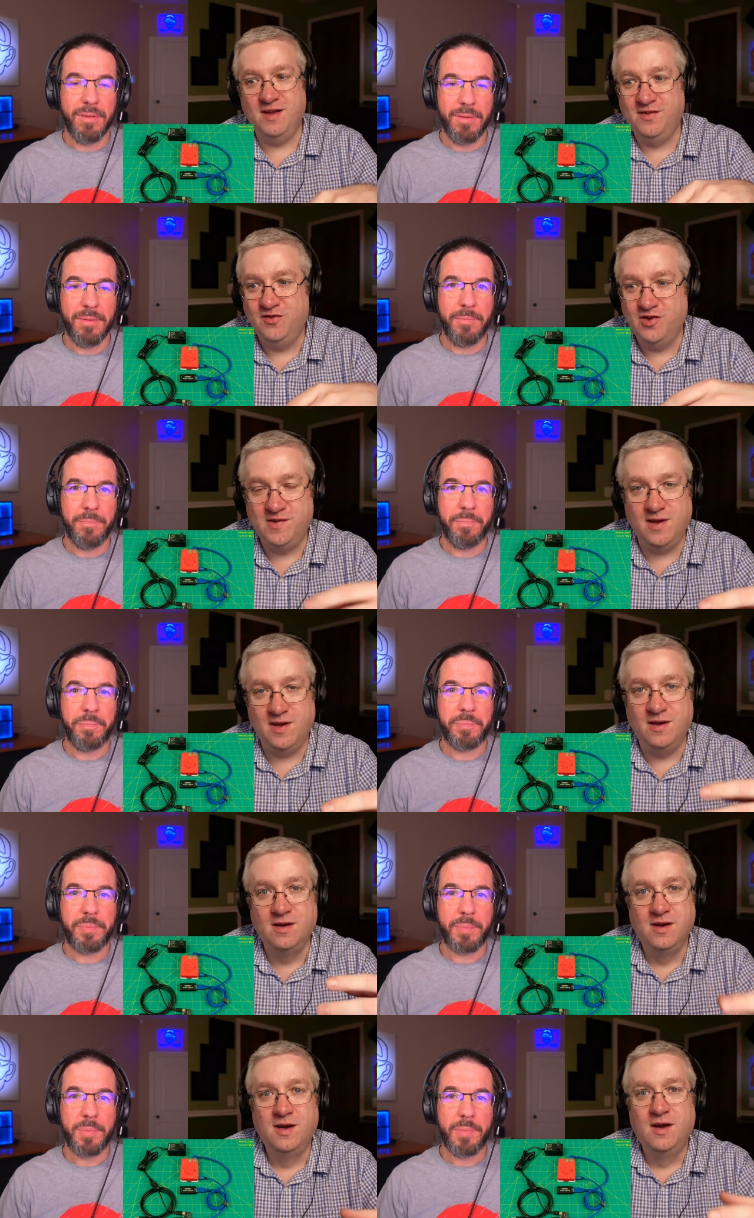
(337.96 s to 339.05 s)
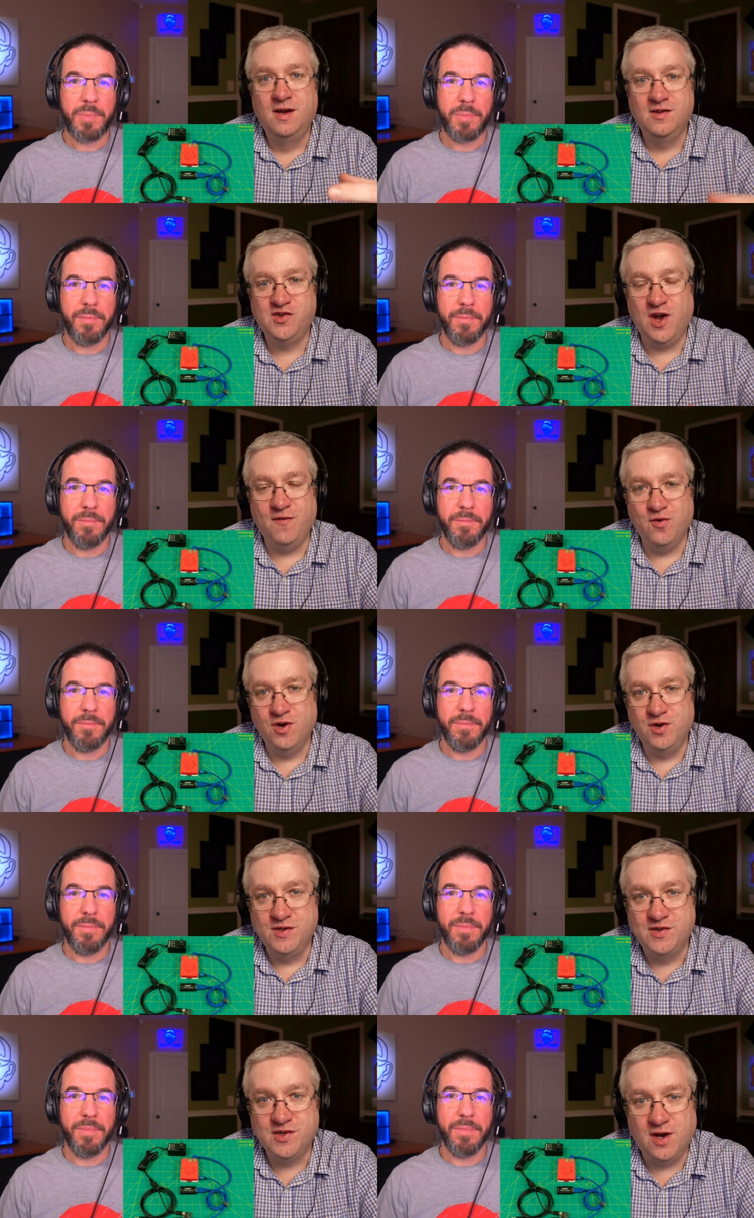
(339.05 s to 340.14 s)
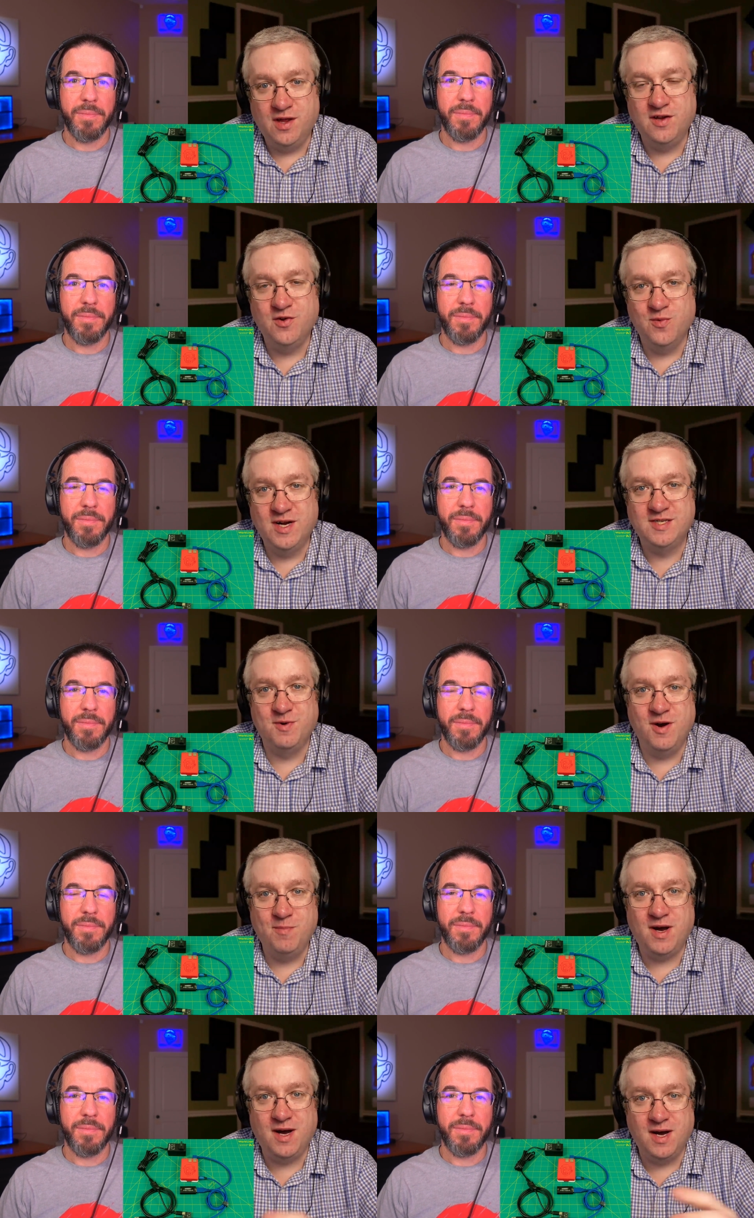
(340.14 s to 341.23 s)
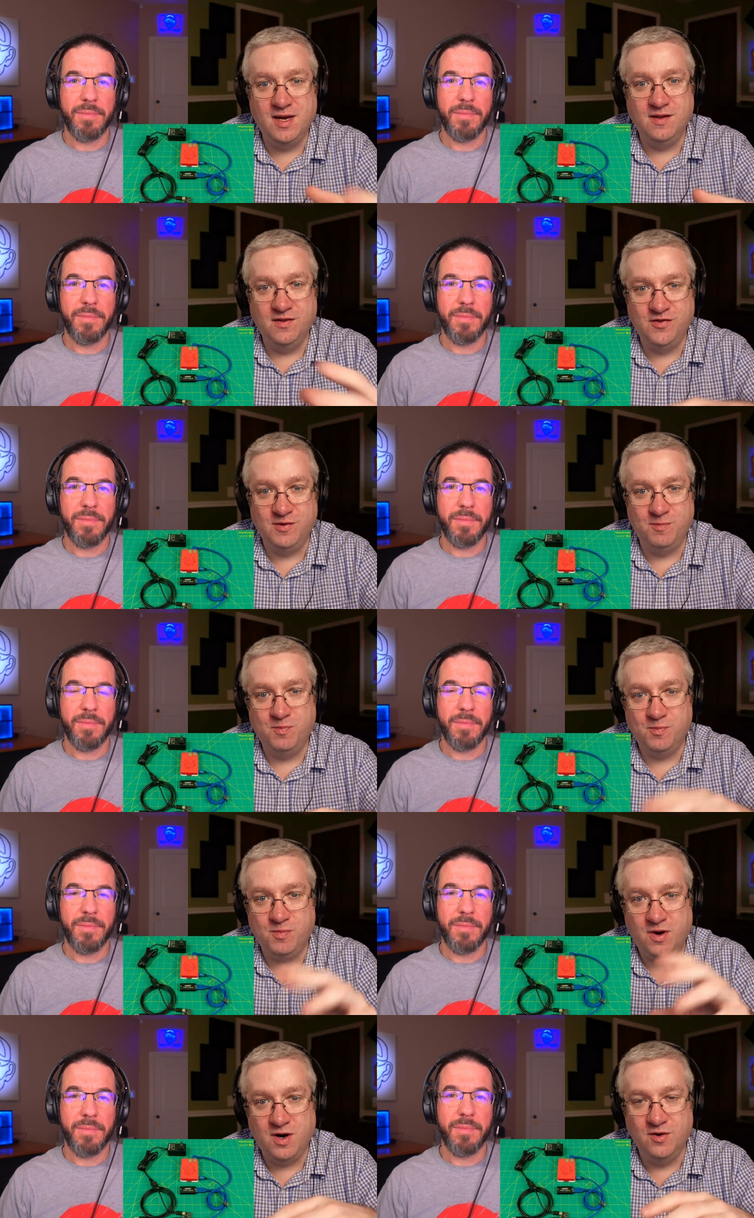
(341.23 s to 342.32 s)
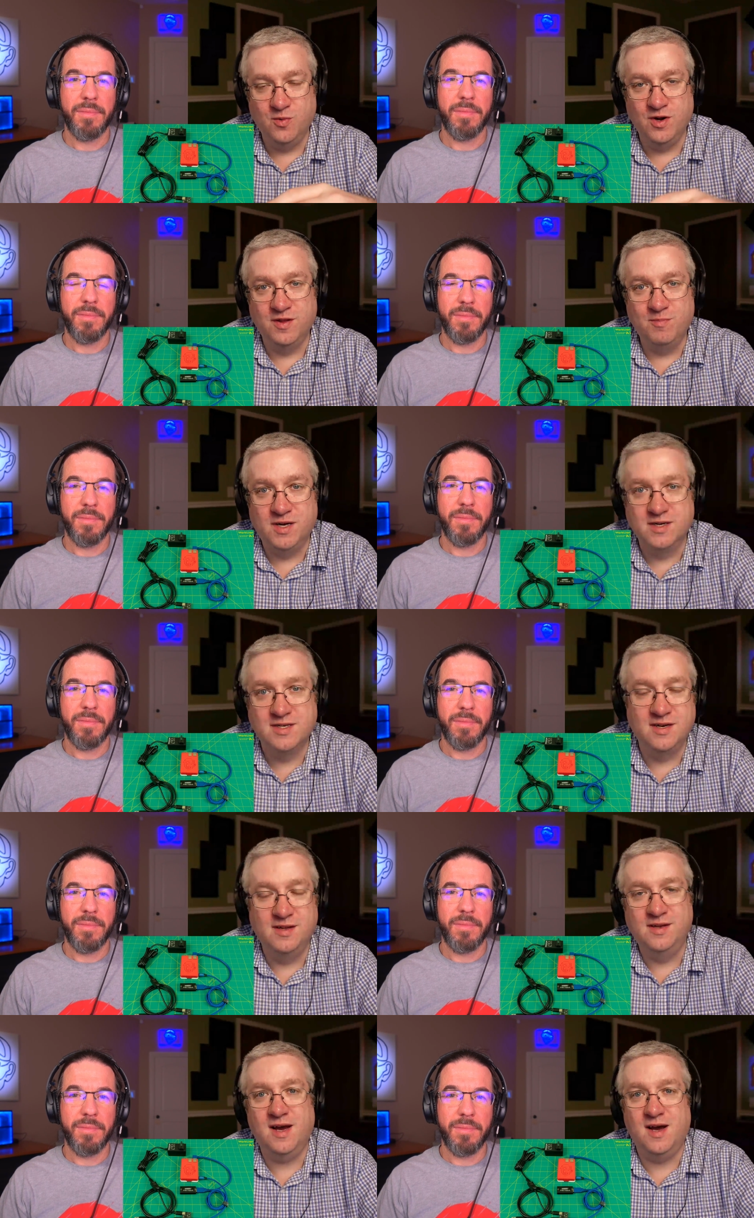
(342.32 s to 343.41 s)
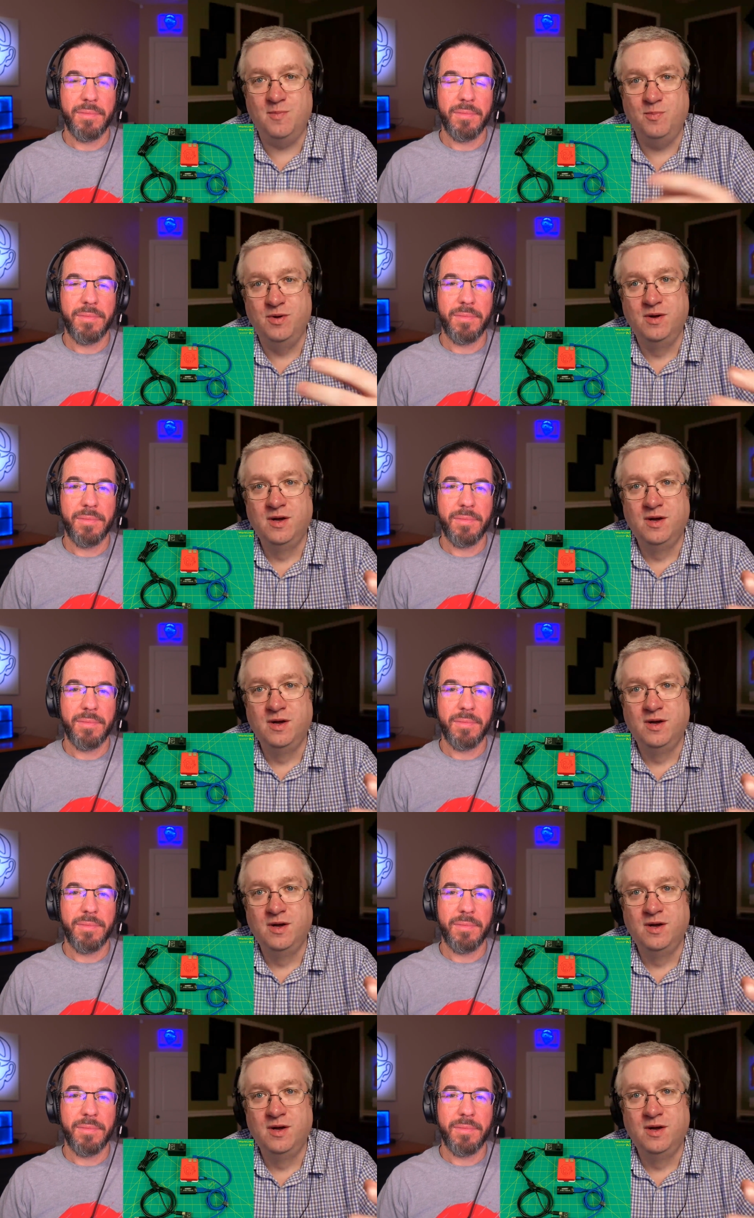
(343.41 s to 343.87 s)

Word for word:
Speaker 1: message. It's a software you install on your Raspberry Pi, and there's a hardware that plugs into the top,